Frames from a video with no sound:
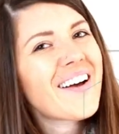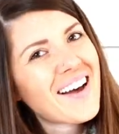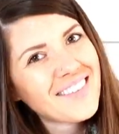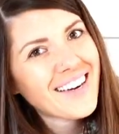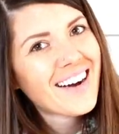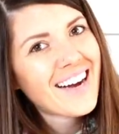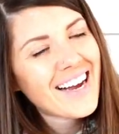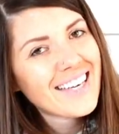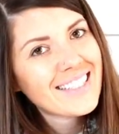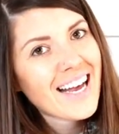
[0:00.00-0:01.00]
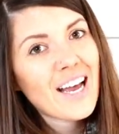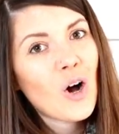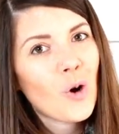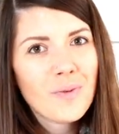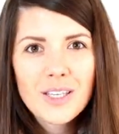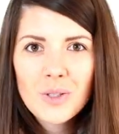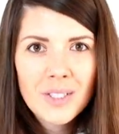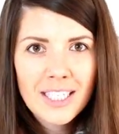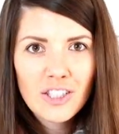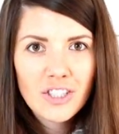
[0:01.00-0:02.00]
have it, guys. I hope this
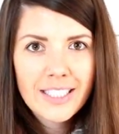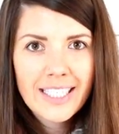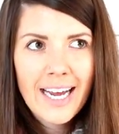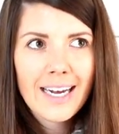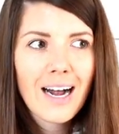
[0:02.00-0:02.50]
was interesting.